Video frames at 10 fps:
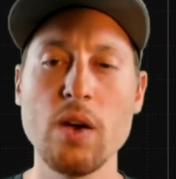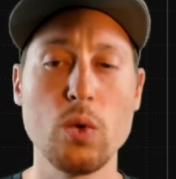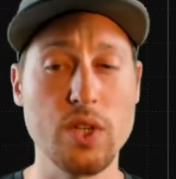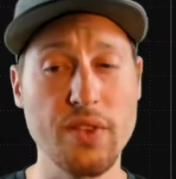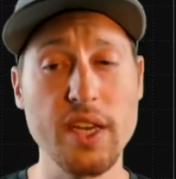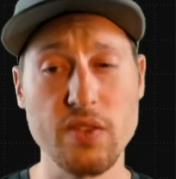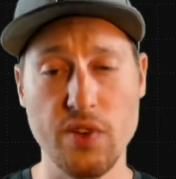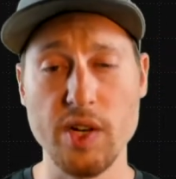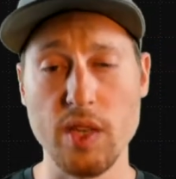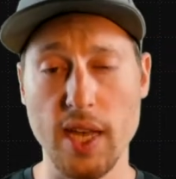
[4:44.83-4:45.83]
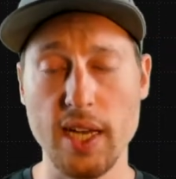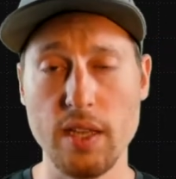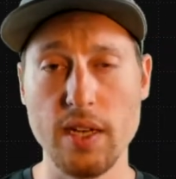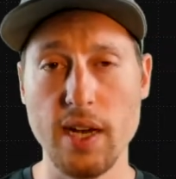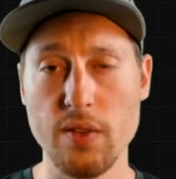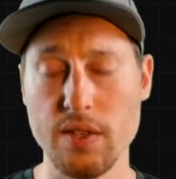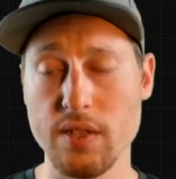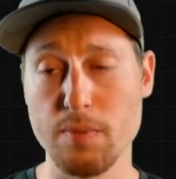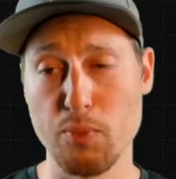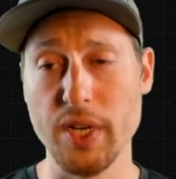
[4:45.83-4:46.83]
which I think is very unlikely now unless
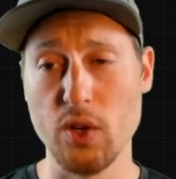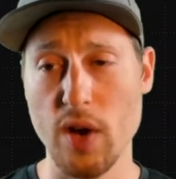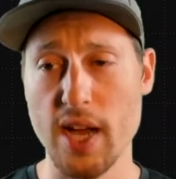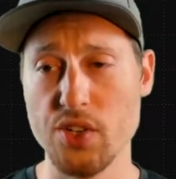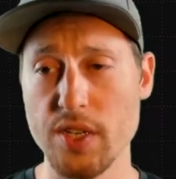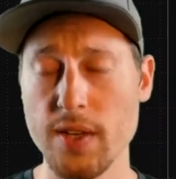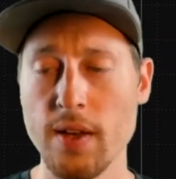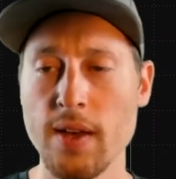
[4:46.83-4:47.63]
it's pretty crashy,